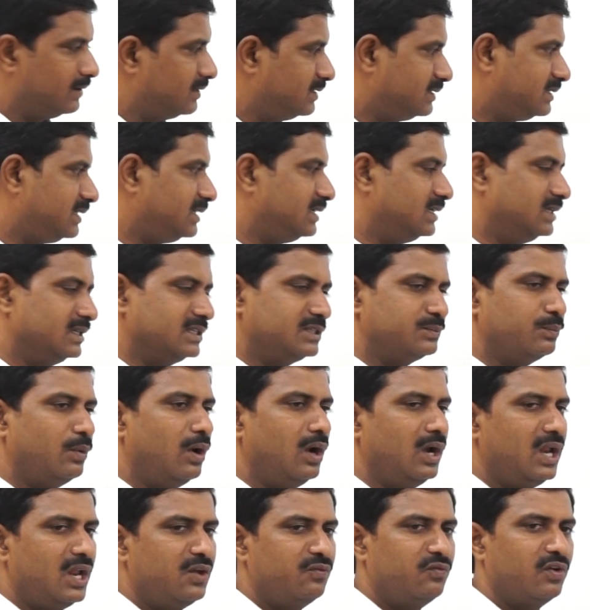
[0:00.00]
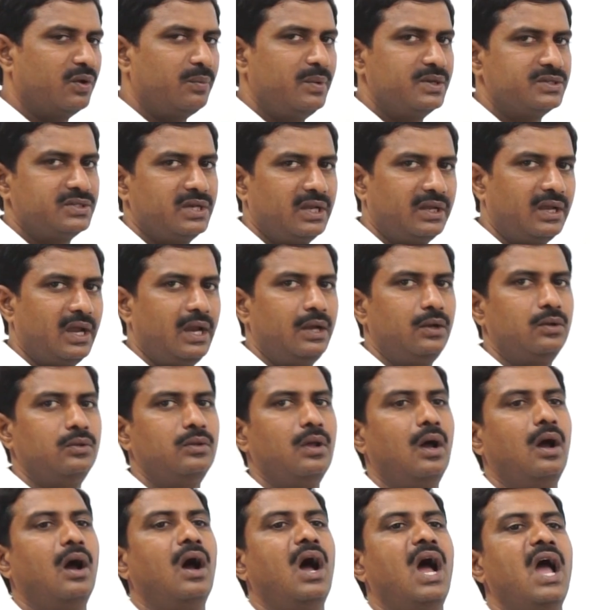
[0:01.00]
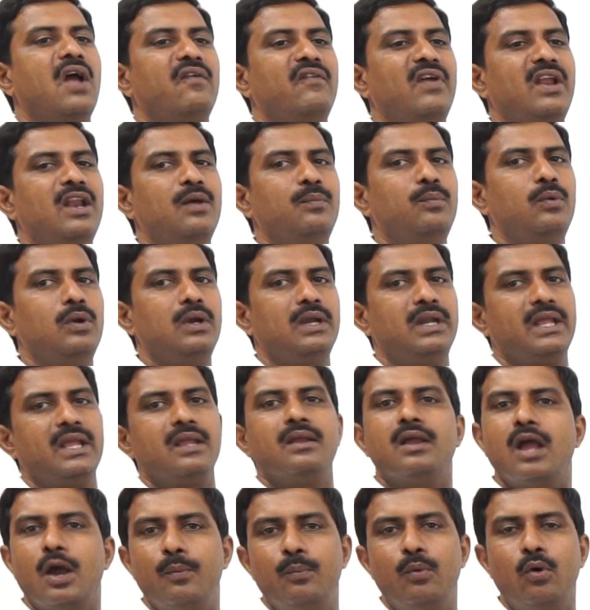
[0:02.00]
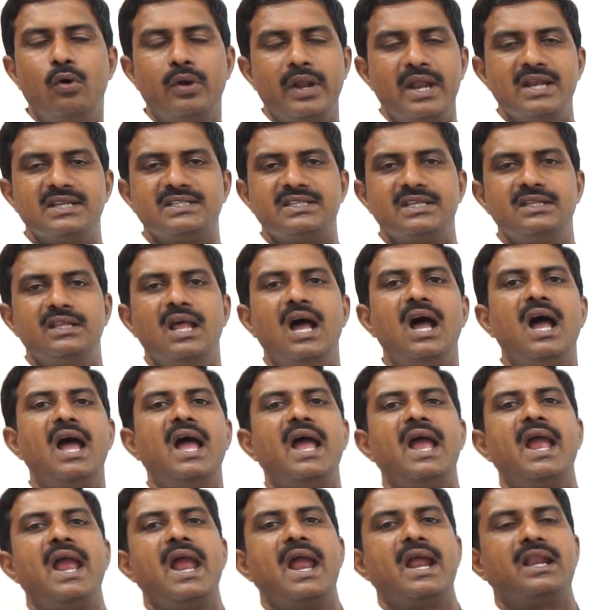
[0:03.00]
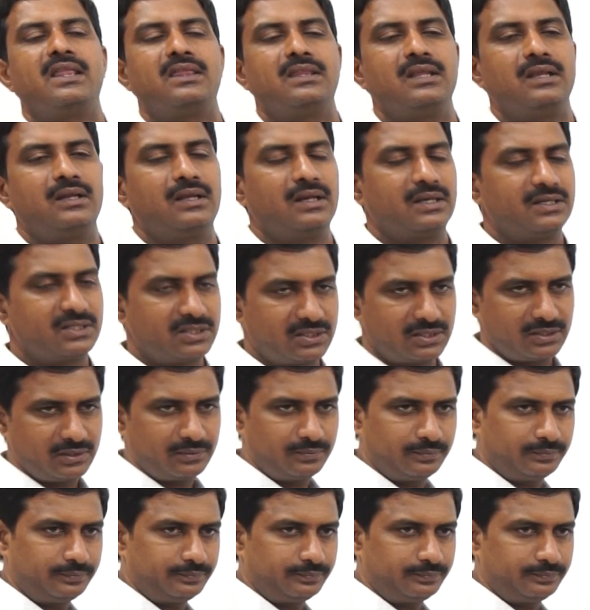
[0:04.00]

This is a small information according to the availability, abundance in the earth crust.